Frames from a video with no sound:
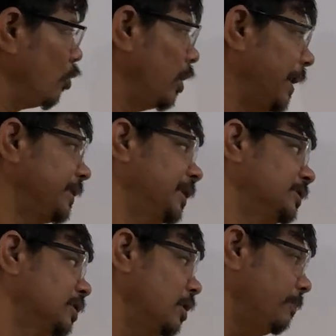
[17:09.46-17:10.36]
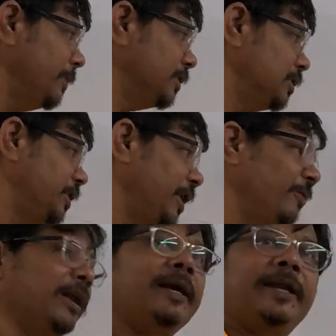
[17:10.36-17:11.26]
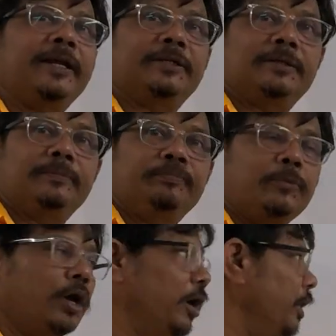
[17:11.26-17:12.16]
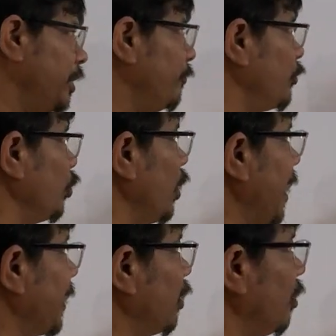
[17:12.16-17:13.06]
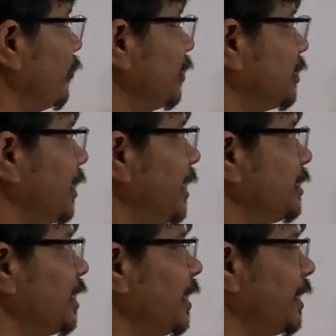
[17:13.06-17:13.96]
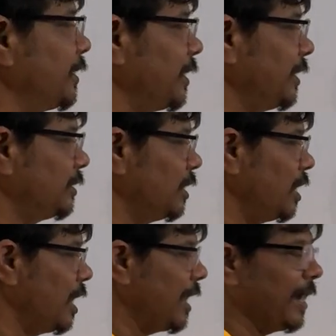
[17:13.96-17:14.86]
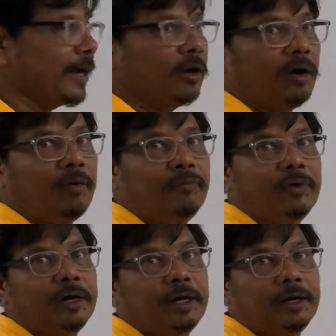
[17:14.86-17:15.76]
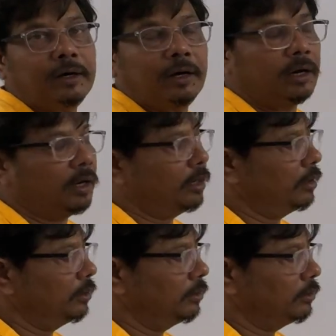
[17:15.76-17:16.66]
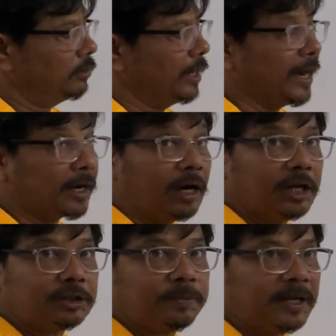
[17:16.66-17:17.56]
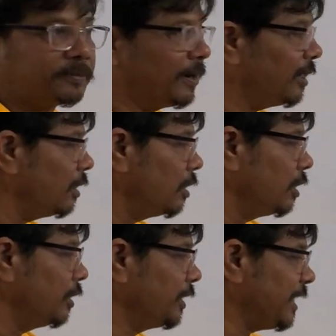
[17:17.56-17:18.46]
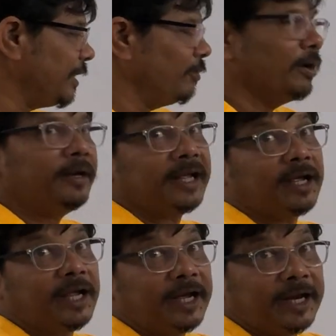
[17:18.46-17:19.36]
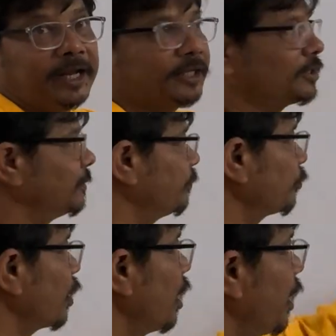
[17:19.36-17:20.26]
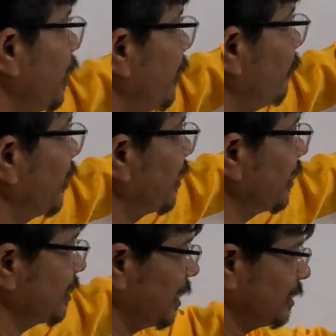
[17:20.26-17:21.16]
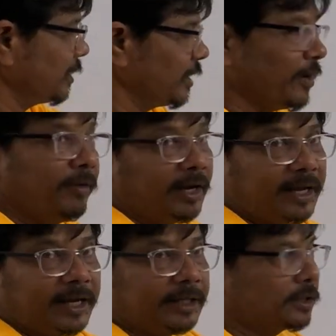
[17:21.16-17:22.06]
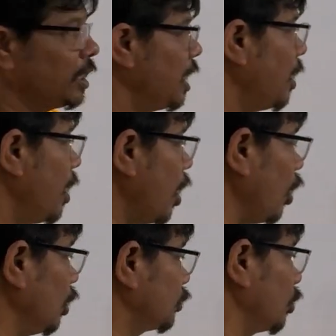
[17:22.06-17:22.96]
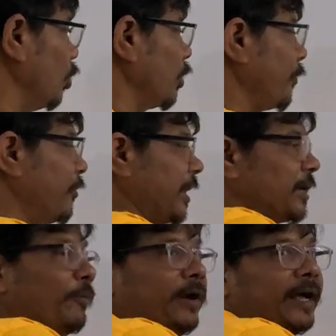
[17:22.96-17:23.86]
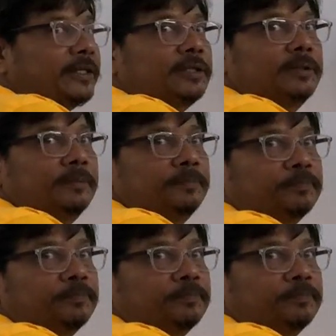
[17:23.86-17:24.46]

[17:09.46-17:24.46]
go like this, means D will increase. If you angle of incidence increases, angle of lateral displacement D will increase. If decreases, D will decrease. Also refractive index.